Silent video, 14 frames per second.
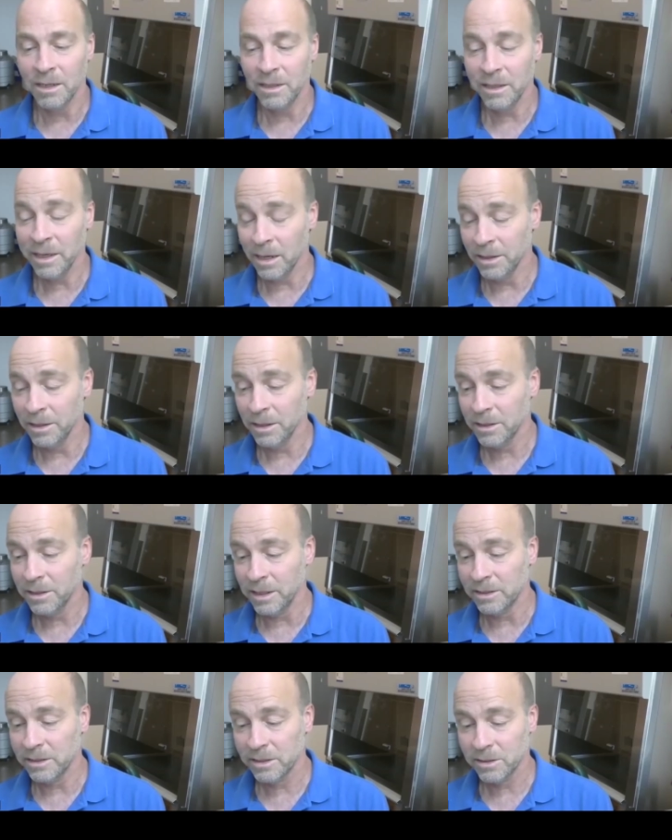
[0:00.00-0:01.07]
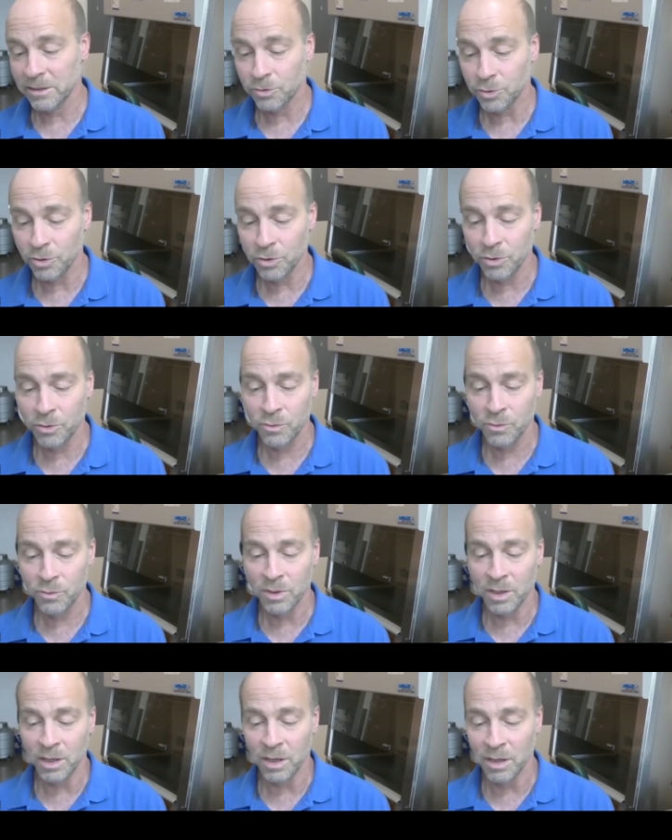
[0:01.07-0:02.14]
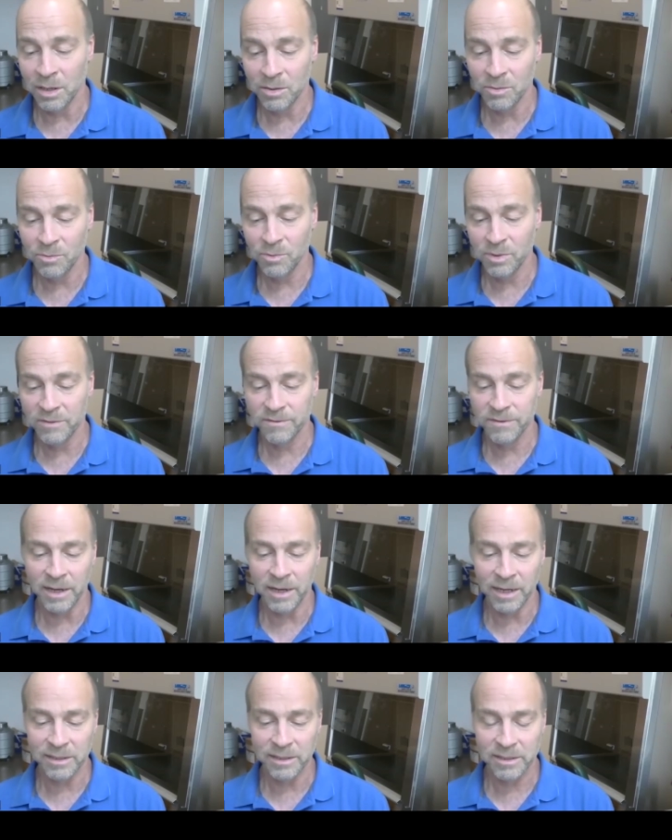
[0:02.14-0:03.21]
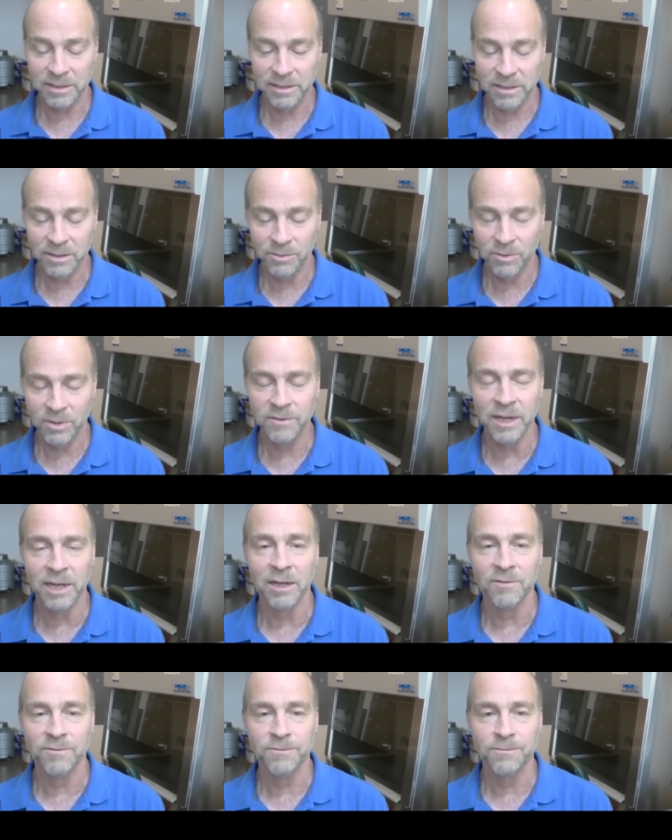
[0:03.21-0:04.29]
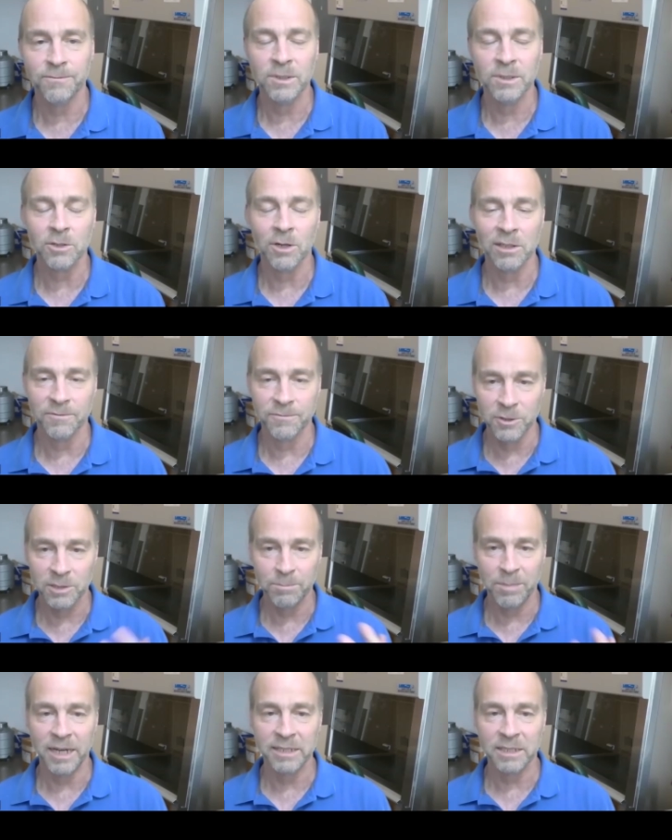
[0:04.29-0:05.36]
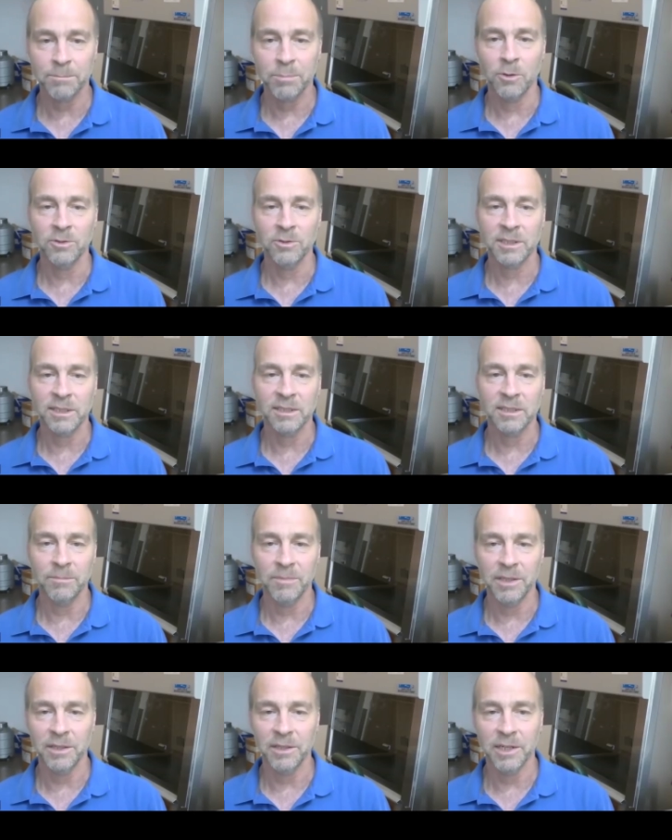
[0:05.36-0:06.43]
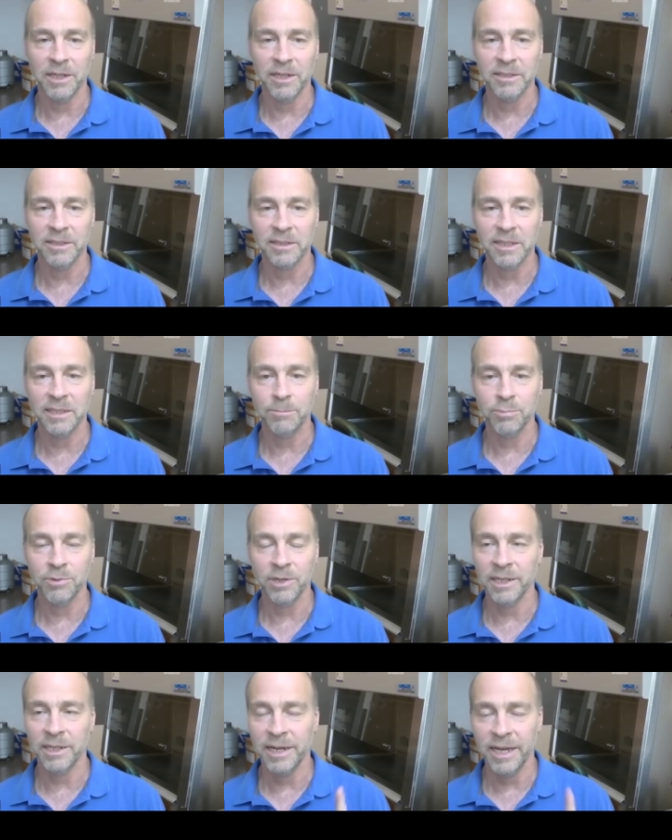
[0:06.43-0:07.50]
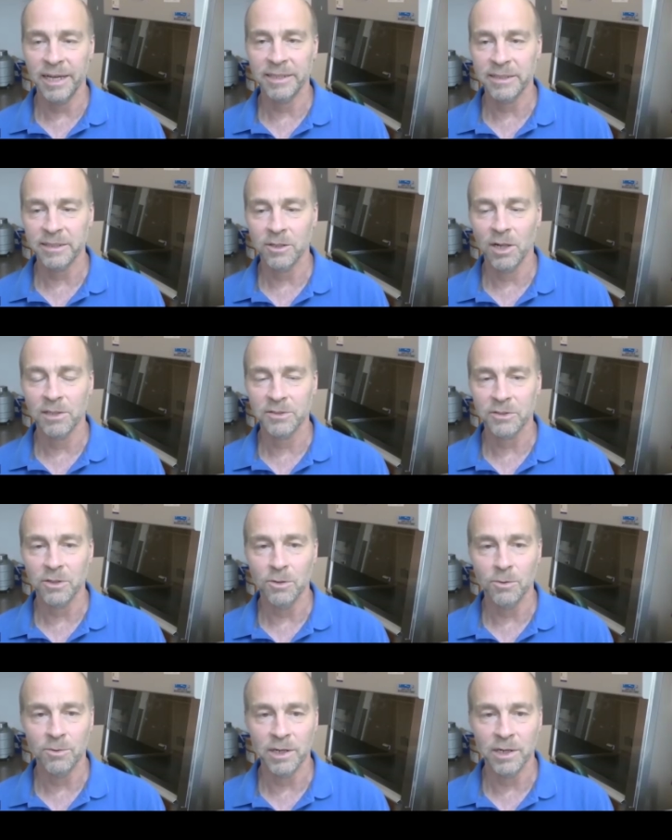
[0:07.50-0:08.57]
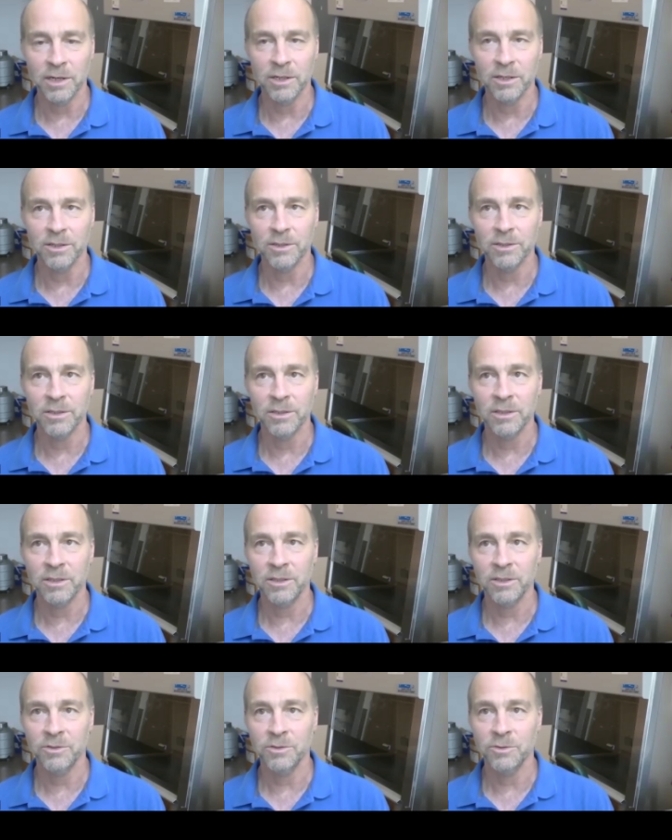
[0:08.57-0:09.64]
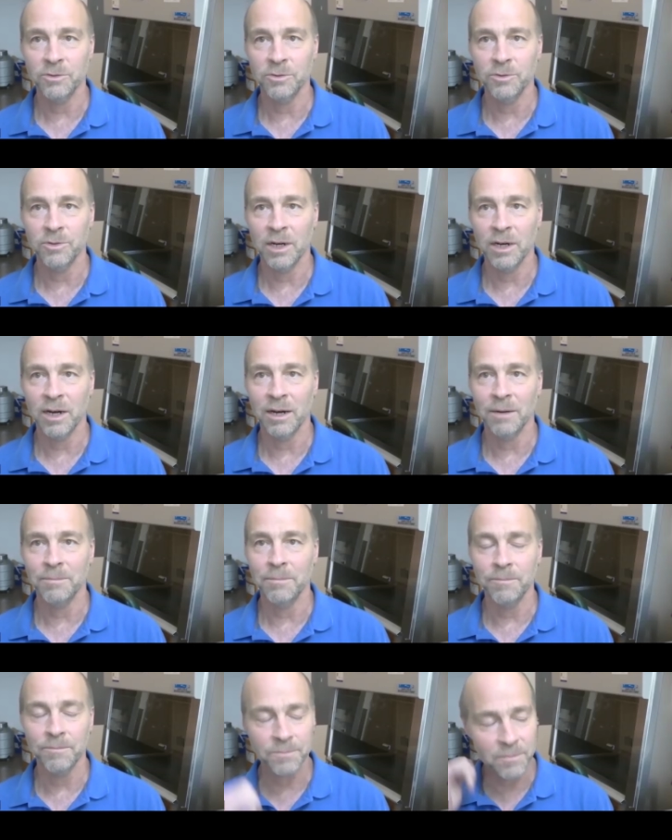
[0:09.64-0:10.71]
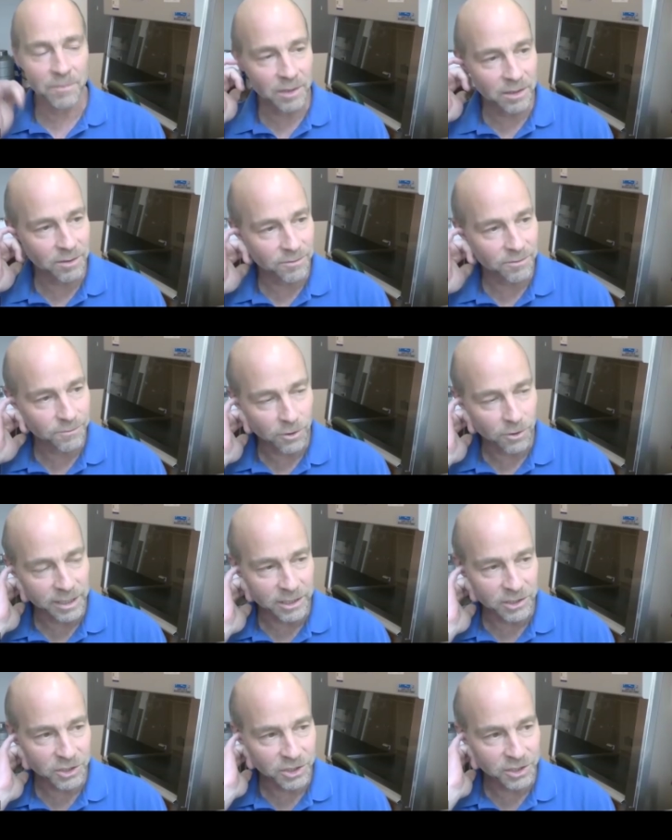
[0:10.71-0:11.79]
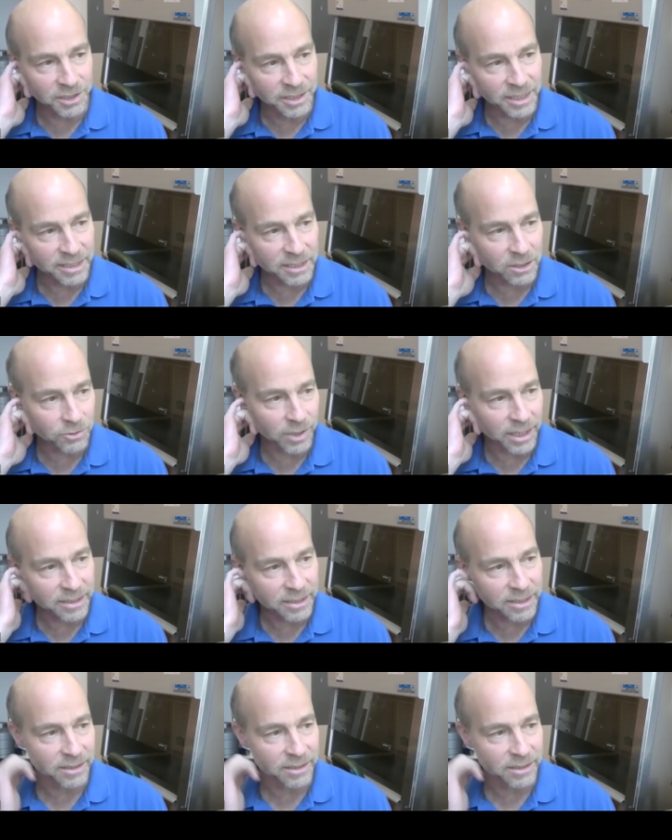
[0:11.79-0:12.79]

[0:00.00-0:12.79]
yeah, I think that's true. Uh, we've got we've got a what's called a first past the post system in the United States. Britain has it also, hmm. where mm. you um, for each district,